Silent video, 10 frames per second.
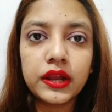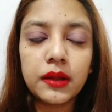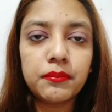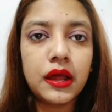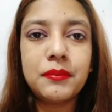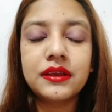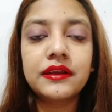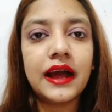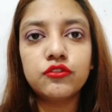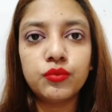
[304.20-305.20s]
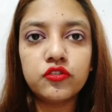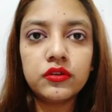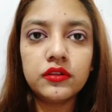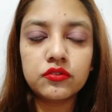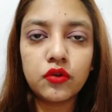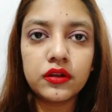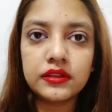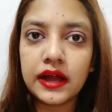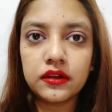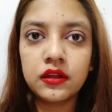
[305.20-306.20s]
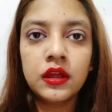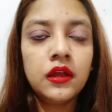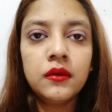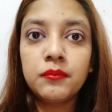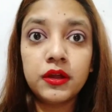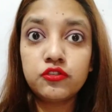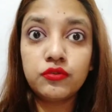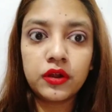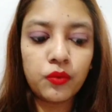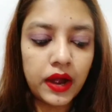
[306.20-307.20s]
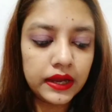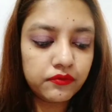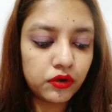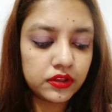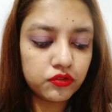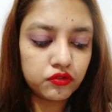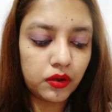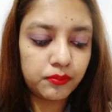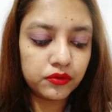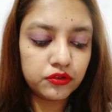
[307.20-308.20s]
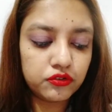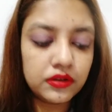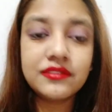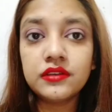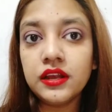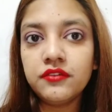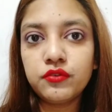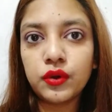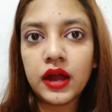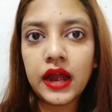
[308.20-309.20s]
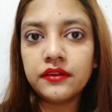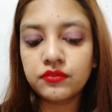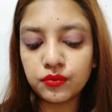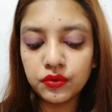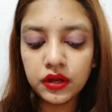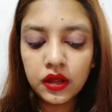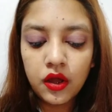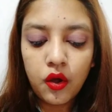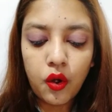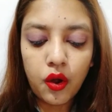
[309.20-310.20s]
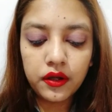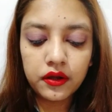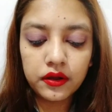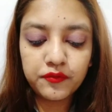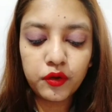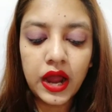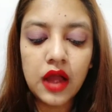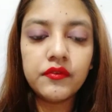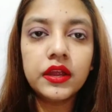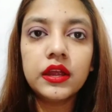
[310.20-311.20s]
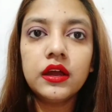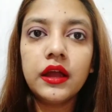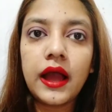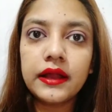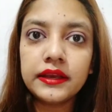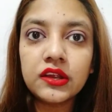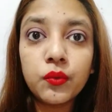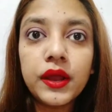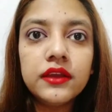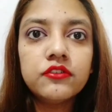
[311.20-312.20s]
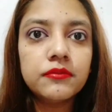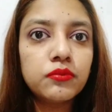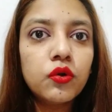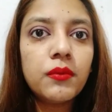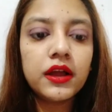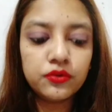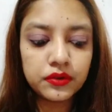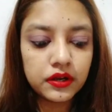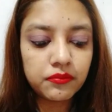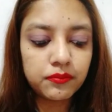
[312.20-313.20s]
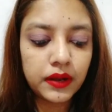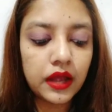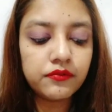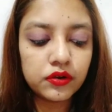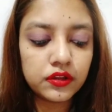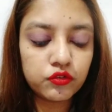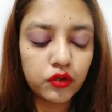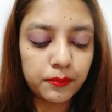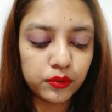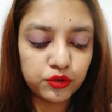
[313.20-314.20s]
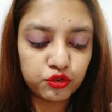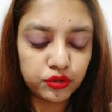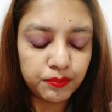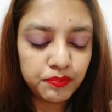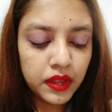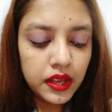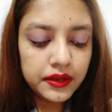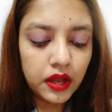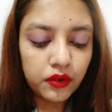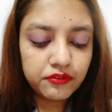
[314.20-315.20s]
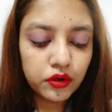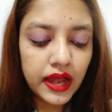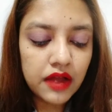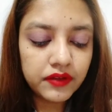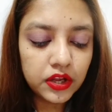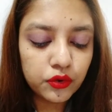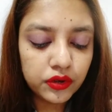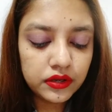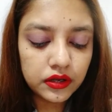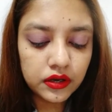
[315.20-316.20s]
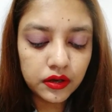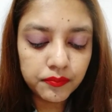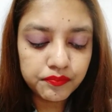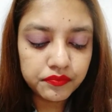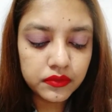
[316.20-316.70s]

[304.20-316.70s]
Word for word: you can apply but graduation is not that much required for this job position still if you're a high school or if you're having an equivalent diploma you can apply for this job position now if you're having good uh,